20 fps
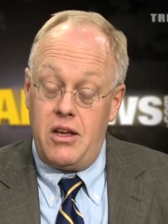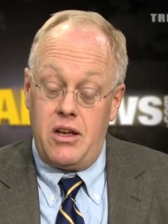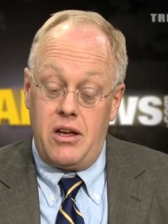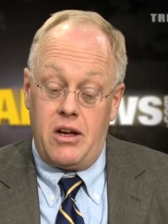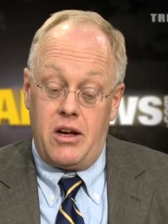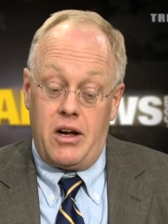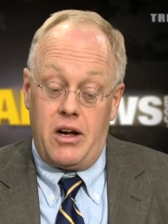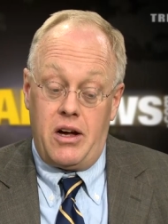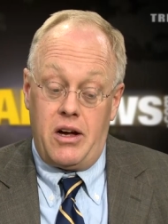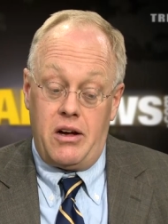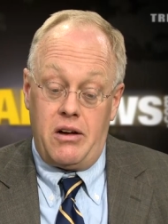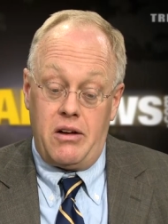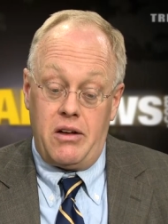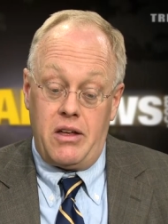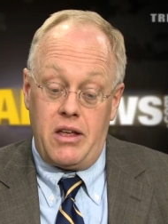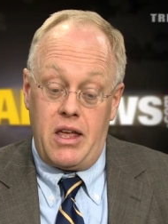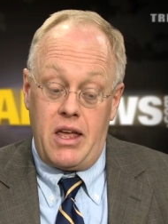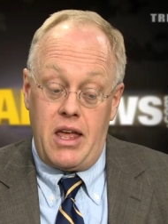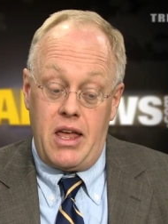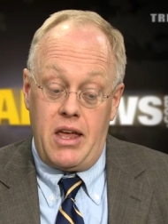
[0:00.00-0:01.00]
Uh,
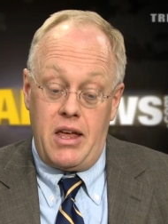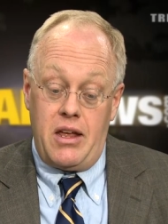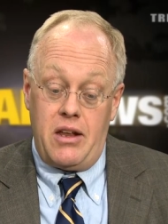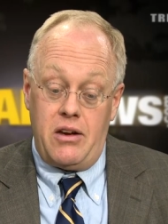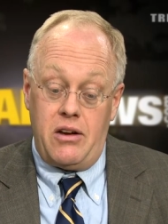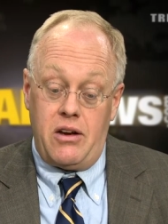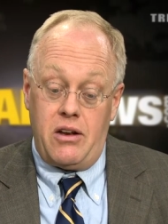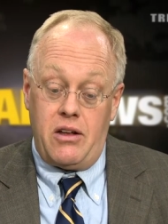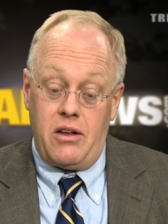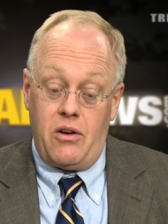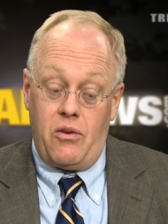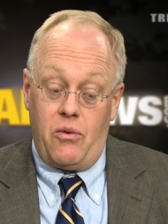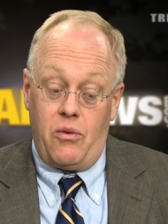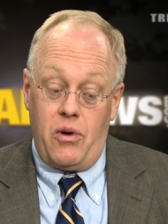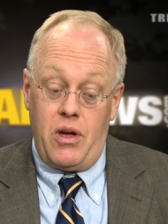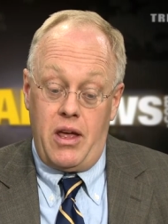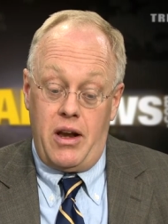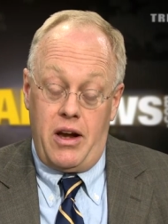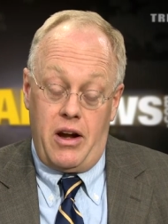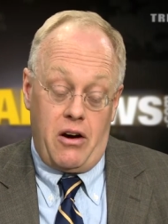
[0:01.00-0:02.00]
and,
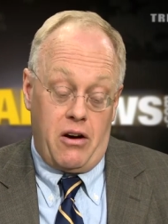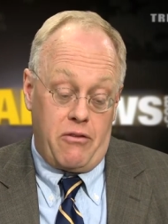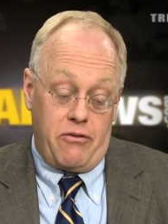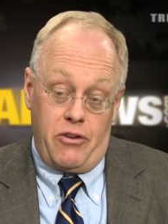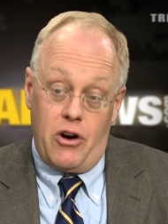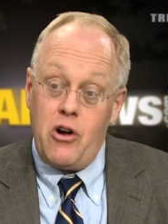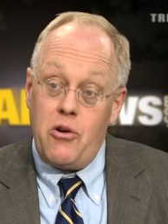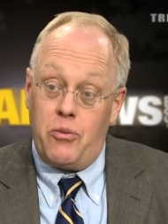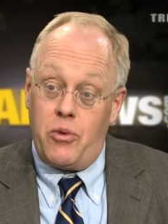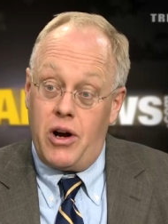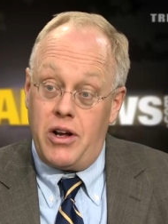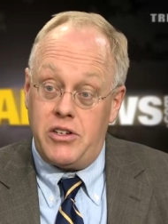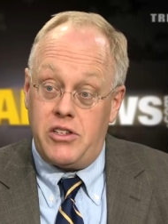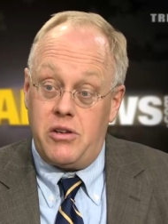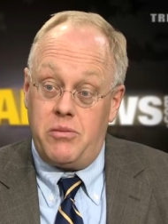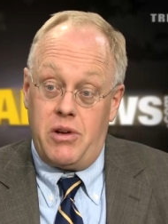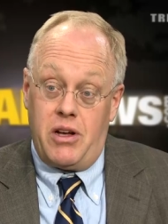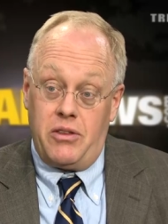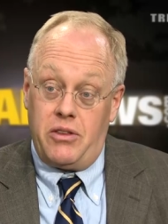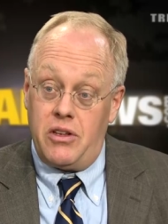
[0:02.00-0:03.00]
and Erich Fromm writes
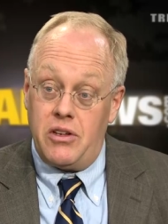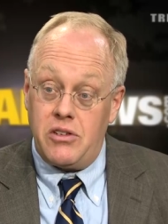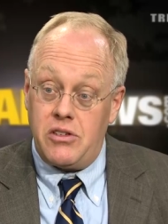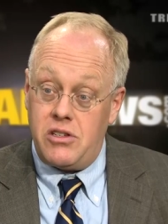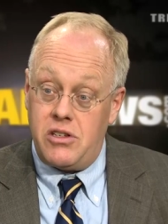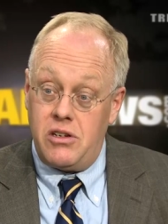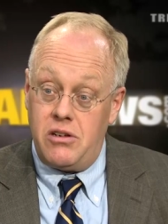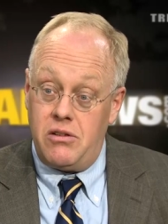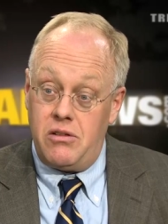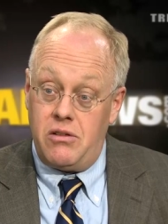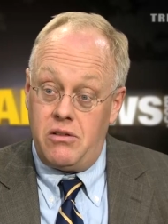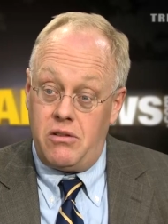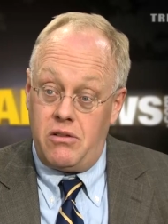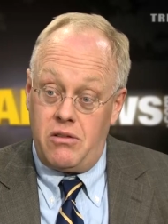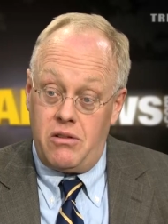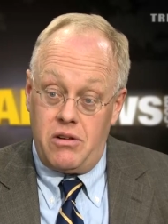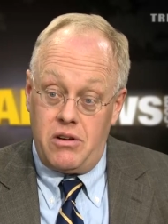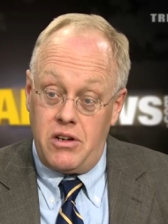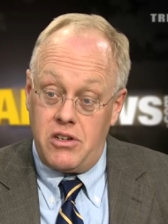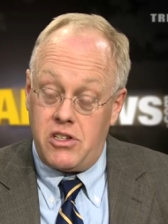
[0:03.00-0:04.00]
about this in
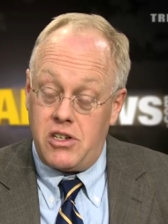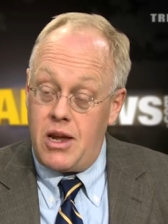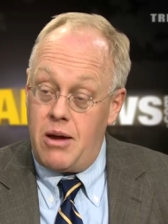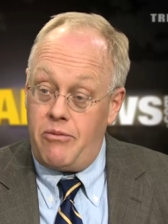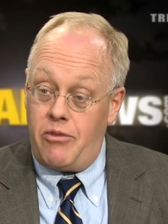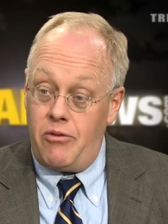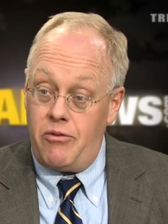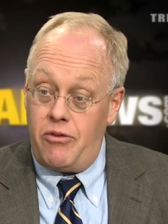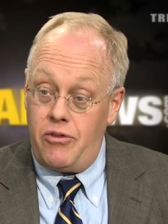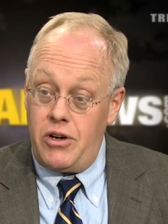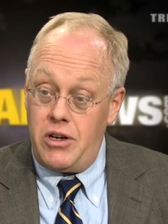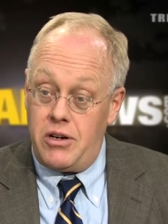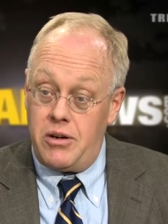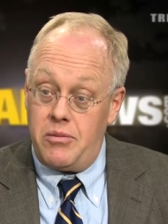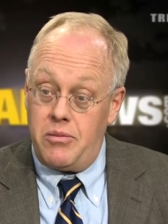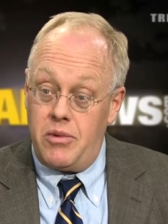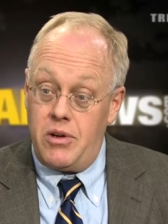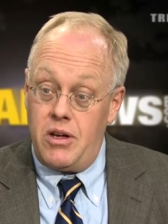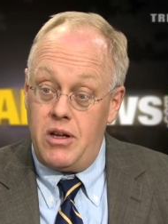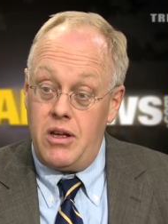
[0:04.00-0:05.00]
Escape from
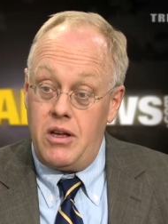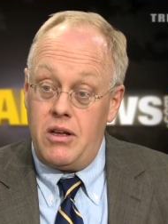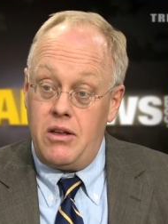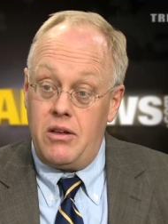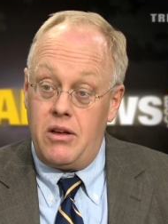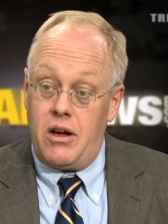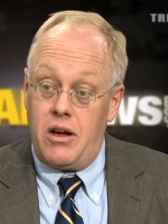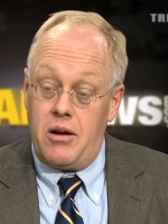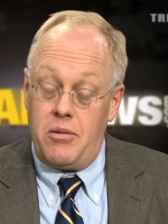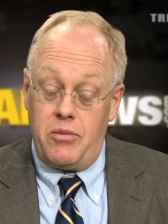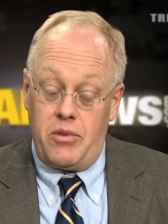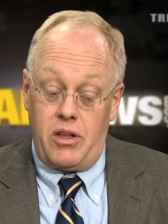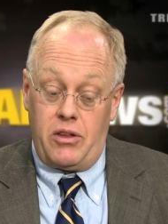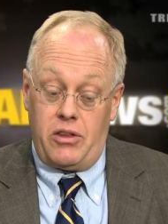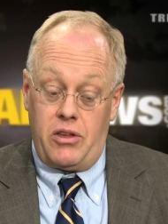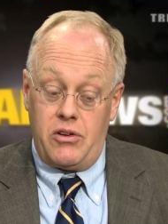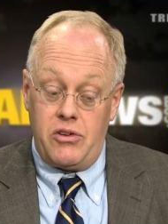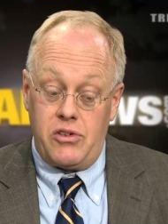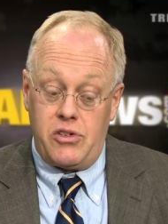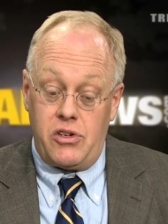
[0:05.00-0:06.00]
Freedom, um, that
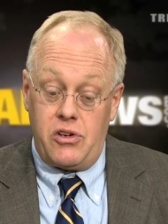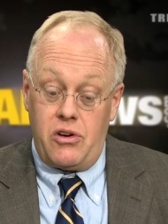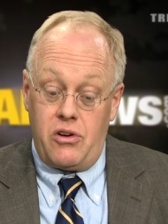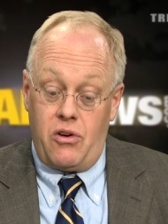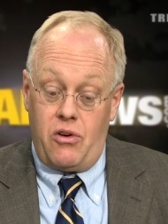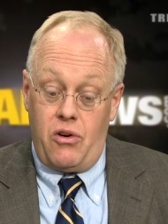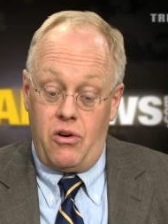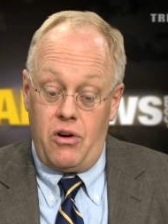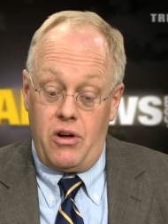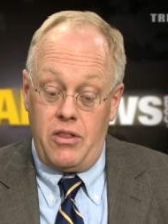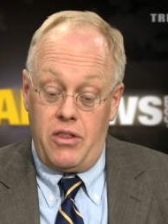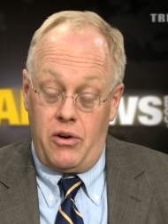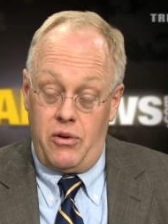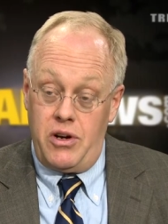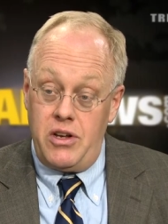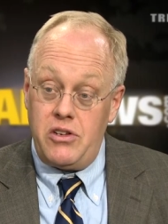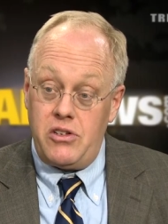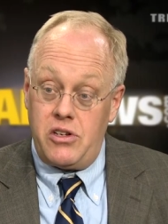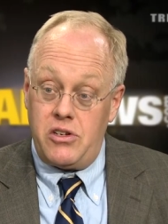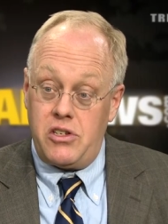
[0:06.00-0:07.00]
there's, there
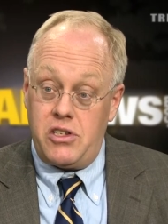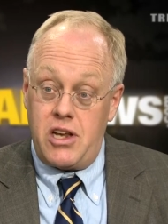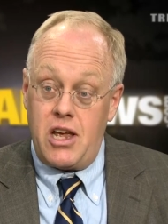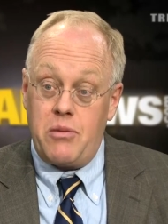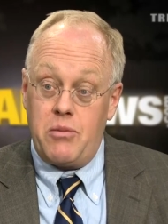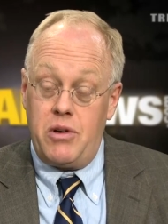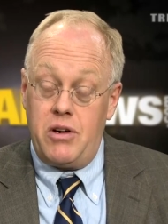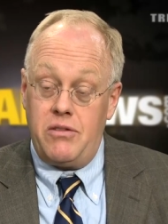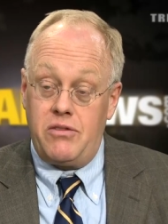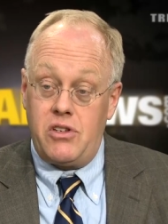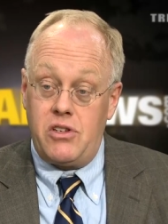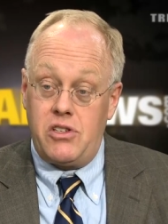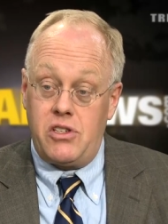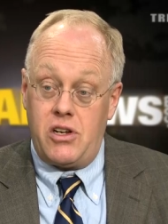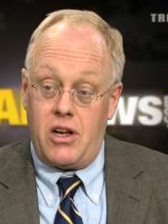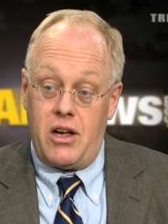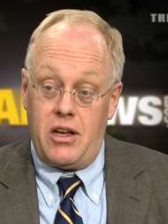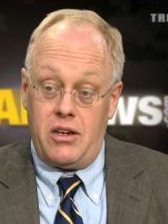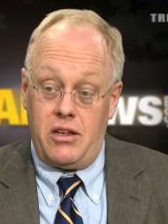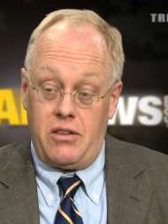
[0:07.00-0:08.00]
is a segment of
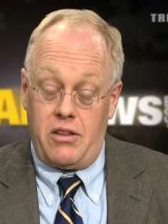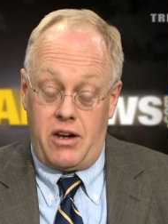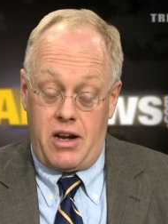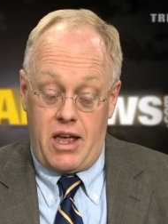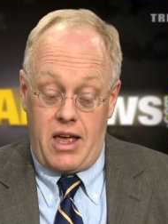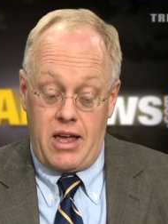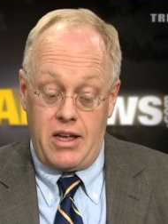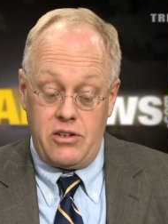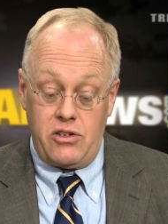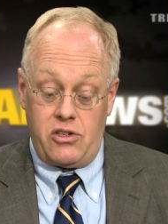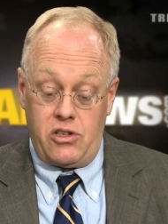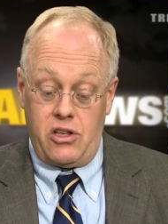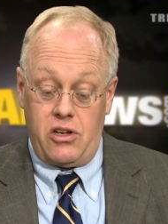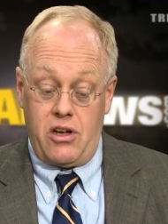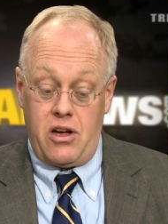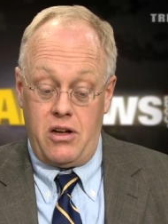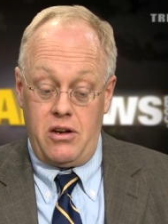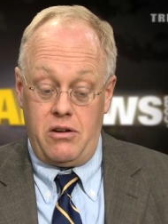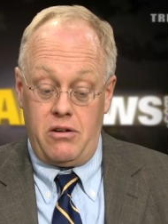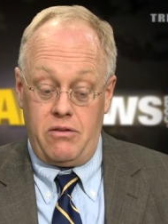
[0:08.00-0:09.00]
society that has the
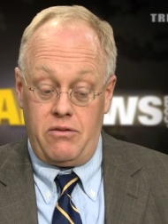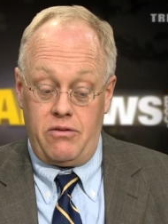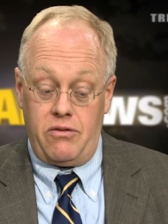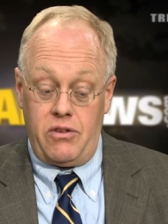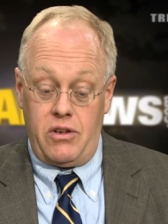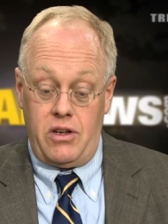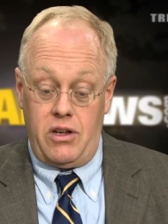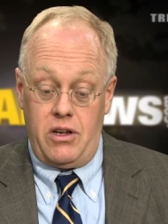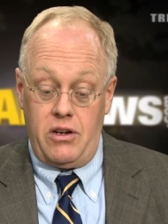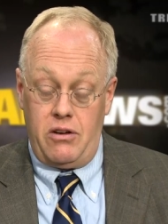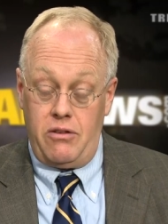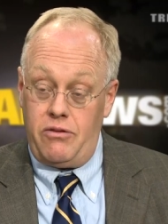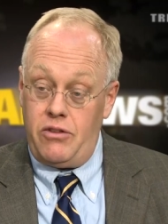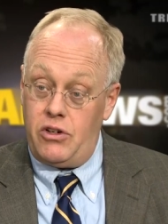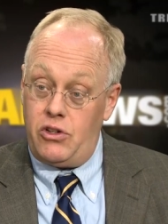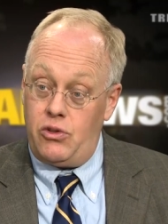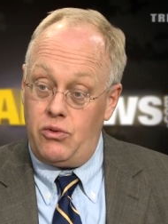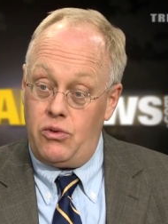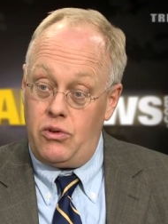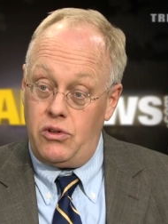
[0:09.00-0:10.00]
kind of
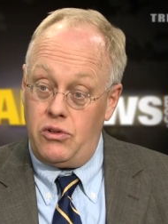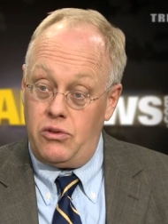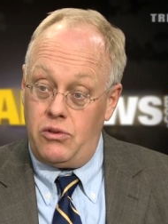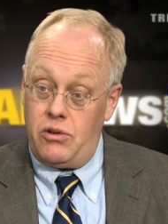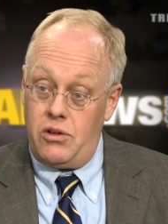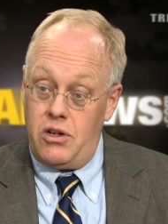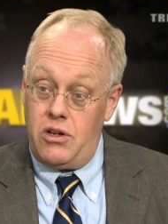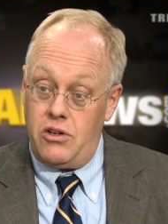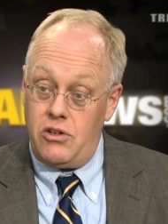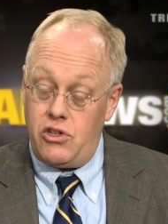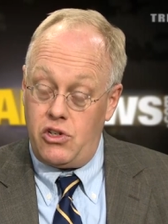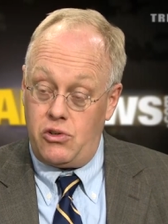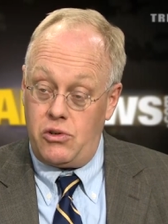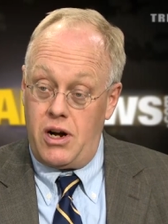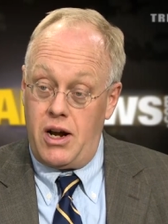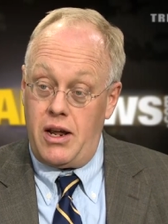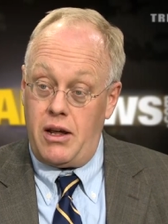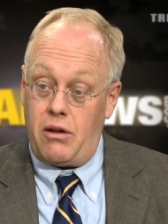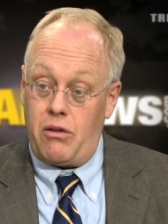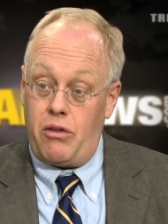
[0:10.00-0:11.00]
individual
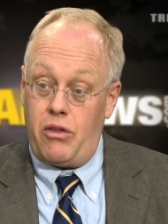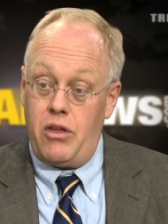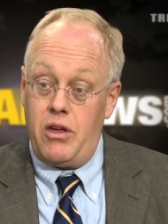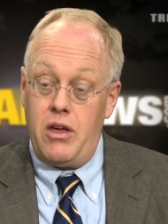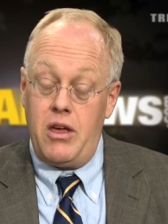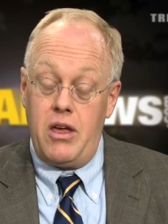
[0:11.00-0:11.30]
strength